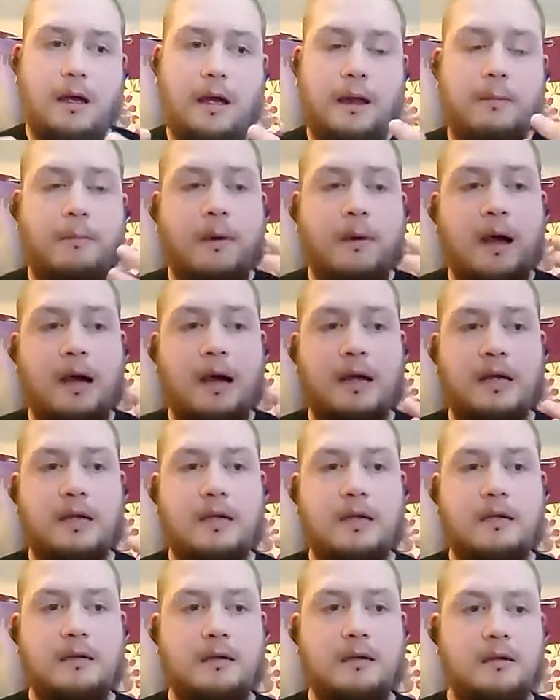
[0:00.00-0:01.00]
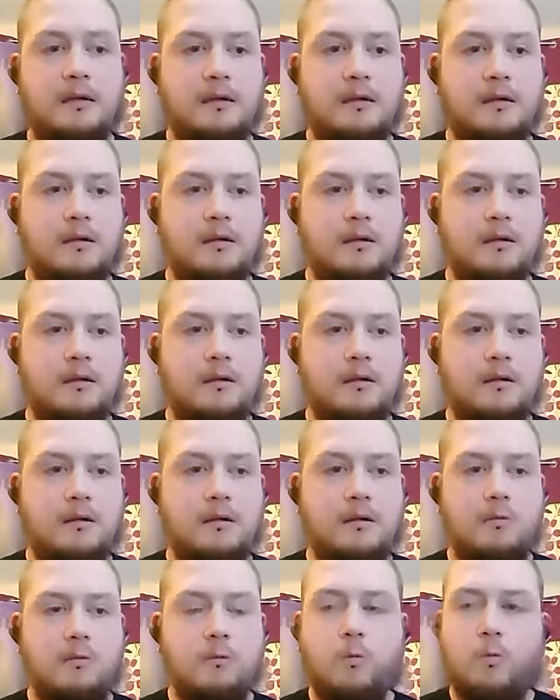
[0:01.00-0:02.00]
And my
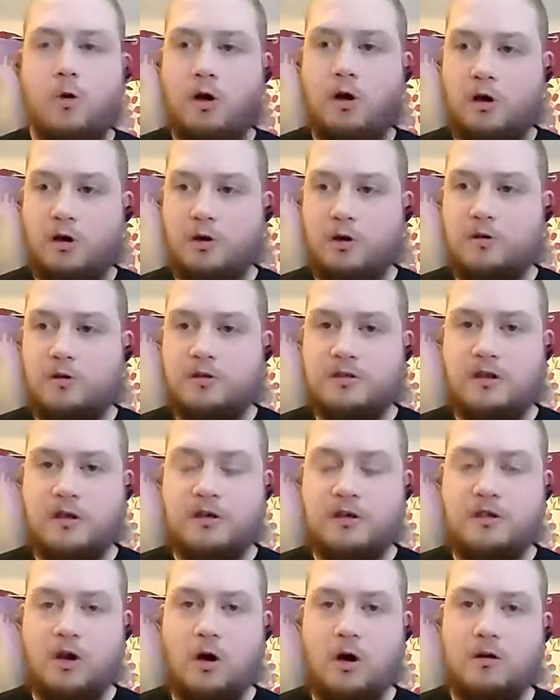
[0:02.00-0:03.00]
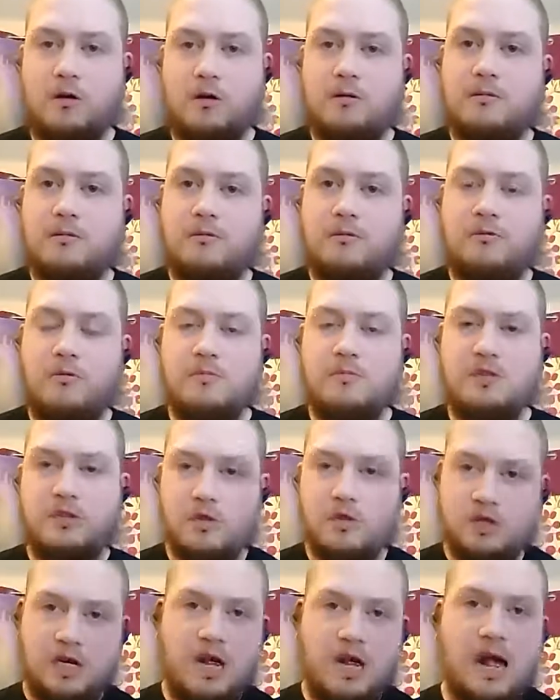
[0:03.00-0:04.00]
world had gone from
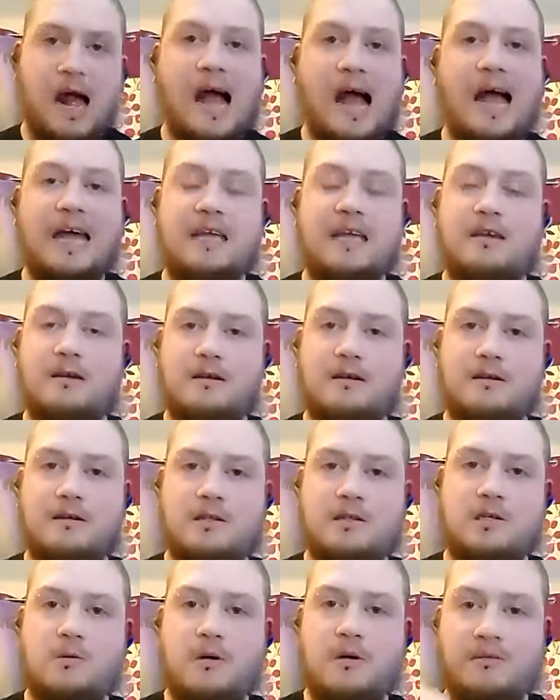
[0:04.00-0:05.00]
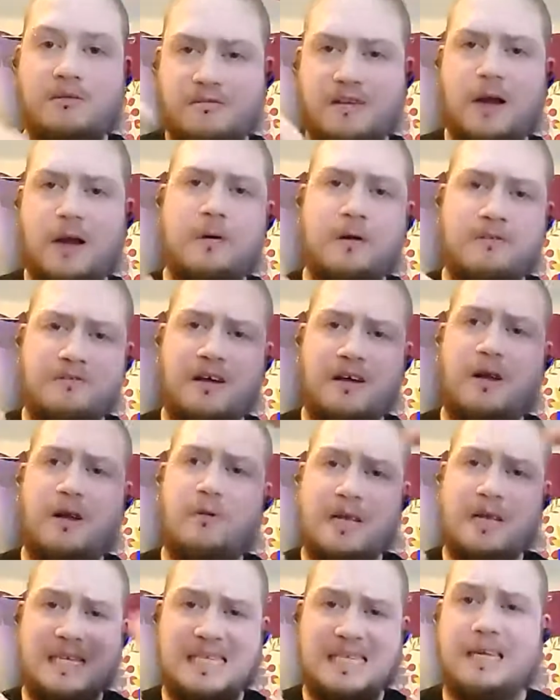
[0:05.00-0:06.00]
such a high to a very,
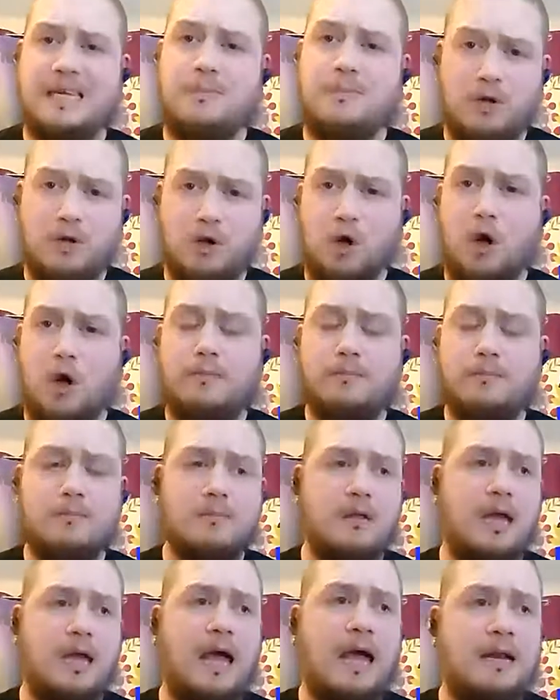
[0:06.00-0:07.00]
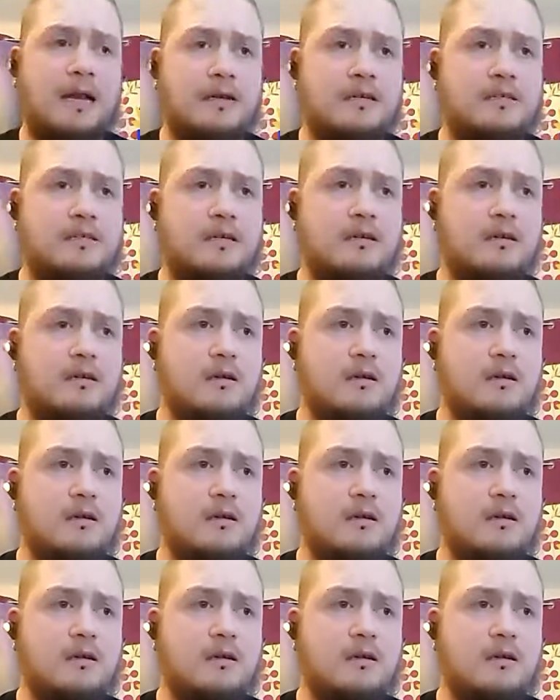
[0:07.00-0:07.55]
very deep low. And